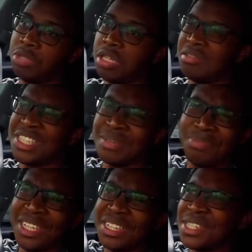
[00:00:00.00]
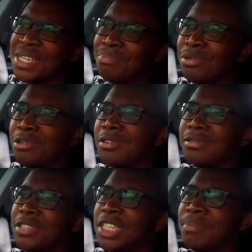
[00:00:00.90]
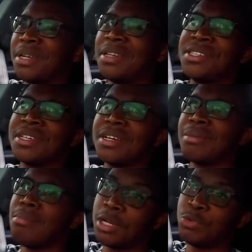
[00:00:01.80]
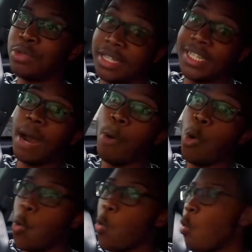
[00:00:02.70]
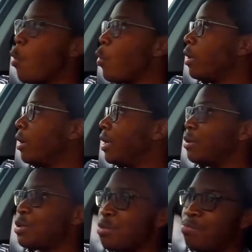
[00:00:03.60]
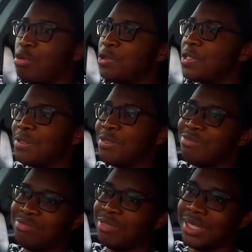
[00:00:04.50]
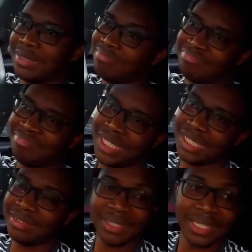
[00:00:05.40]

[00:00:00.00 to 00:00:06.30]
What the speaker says: Yeah, it's a pretty simple Japanese car, but with a turbo. You know, so boost, yeah.